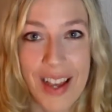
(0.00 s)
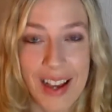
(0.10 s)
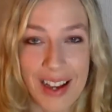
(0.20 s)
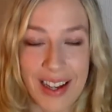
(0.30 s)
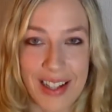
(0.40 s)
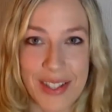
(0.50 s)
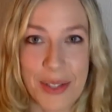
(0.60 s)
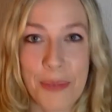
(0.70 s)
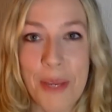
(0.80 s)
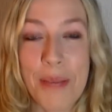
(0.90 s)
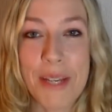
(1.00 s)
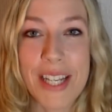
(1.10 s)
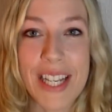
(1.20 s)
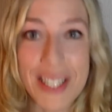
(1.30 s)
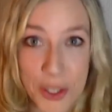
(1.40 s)
Uh, so
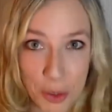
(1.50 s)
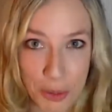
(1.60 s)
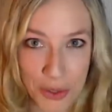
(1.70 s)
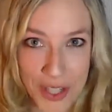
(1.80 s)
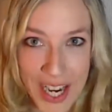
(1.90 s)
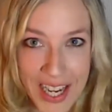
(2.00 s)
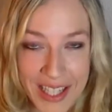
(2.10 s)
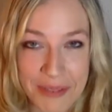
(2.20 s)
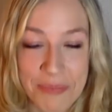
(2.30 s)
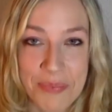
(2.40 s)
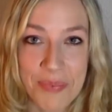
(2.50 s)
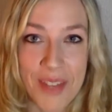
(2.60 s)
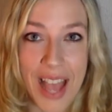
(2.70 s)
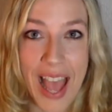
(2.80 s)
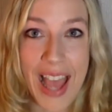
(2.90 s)
maybe it's your birthday
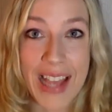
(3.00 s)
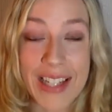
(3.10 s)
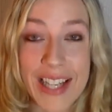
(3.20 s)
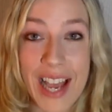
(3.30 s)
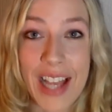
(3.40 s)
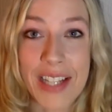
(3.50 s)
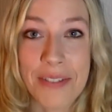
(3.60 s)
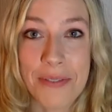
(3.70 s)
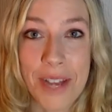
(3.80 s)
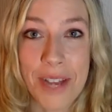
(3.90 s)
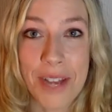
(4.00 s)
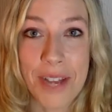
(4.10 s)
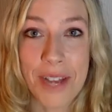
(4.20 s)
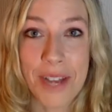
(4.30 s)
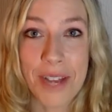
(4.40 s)
and I
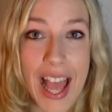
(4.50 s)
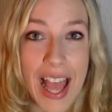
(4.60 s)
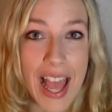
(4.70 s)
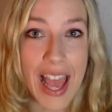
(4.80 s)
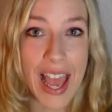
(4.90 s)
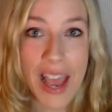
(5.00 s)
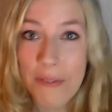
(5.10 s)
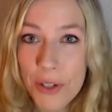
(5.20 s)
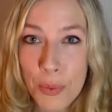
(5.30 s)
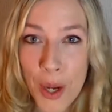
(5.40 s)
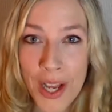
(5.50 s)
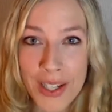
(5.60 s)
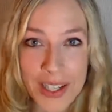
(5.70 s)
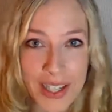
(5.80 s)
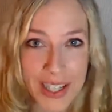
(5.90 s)
invite
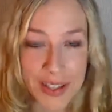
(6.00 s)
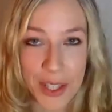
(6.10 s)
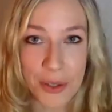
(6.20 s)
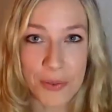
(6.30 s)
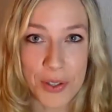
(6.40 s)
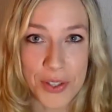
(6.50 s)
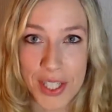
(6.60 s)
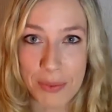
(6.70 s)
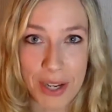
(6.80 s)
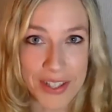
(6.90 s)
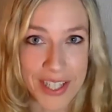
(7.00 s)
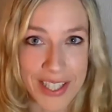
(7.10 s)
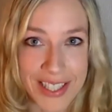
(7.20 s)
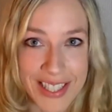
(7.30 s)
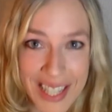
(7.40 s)
everyone in the university
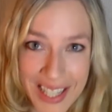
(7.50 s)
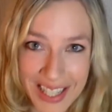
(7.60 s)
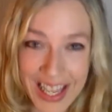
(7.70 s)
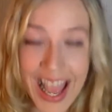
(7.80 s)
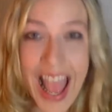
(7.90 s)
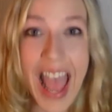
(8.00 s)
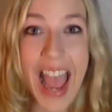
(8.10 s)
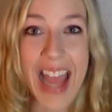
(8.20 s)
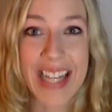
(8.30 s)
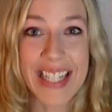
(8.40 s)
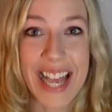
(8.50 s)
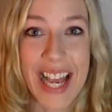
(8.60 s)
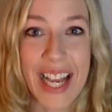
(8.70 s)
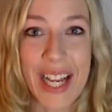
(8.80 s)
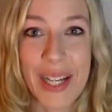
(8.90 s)
residence and
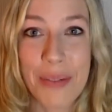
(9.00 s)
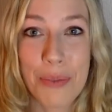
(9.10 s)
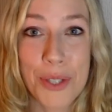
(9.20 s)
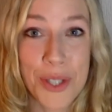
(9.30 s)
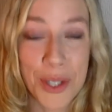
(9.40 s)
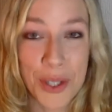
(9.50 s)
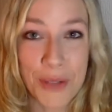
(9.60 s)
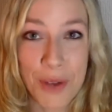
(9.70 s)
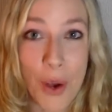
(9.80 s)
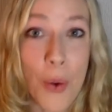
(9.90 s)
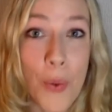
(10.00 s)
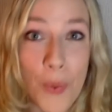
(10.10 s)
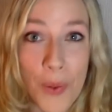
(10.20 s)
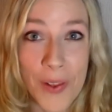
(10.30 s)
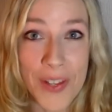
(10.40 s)
I reserve a
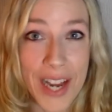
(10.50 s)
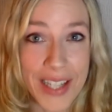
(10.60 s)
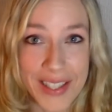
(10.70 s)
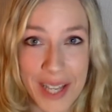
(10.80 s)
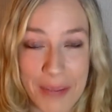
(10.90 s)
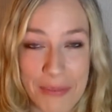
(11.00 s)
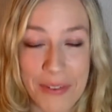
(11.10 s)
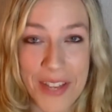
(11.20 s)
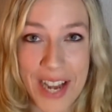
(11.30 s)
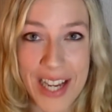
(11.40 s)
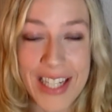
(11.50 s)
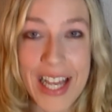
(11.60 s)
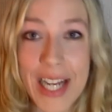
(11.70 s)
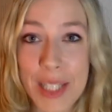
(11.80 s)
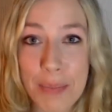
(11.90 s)
whole nightclub for the night
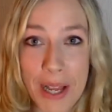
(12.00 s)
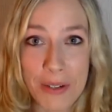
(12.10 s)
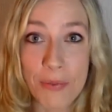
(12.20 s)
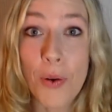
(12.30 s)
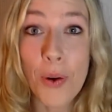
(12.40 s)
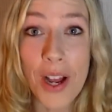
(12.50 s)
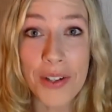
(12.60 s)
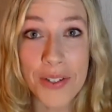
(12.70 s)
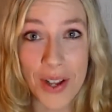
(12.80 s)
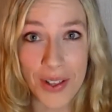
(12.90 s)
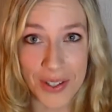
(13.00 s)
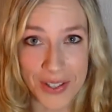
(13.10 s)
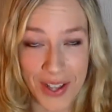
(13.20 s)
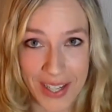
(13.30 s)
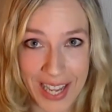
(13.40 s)
and I spend four hundred dollars
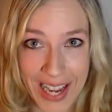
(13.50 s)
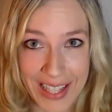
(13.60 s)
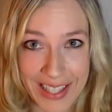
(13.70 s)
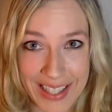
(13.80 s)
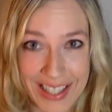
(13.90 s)
on a cake.